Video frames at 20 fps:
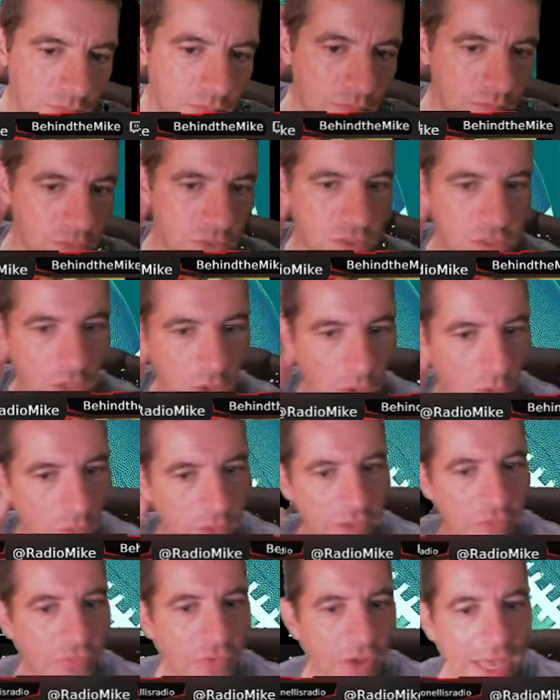So
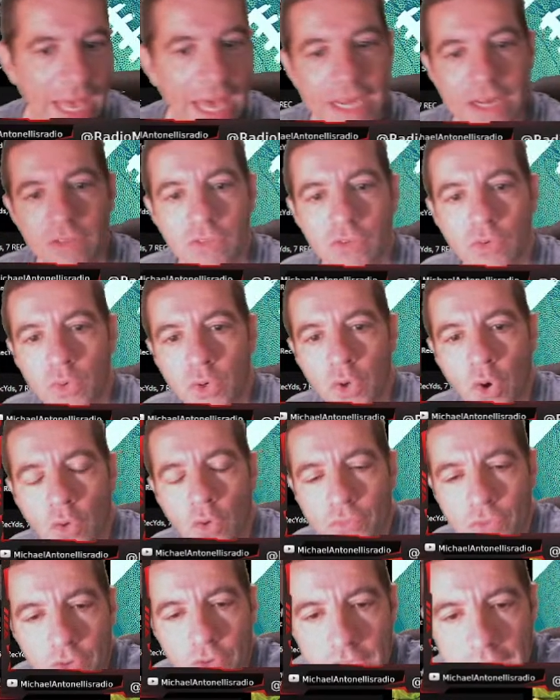if I had to do it
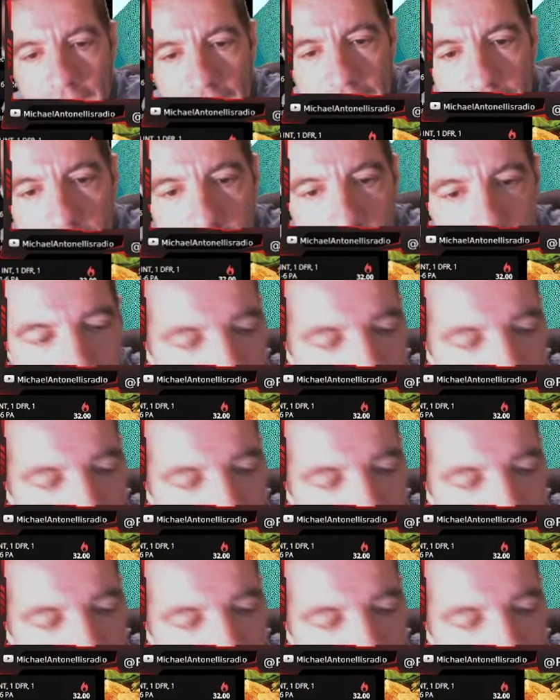over again,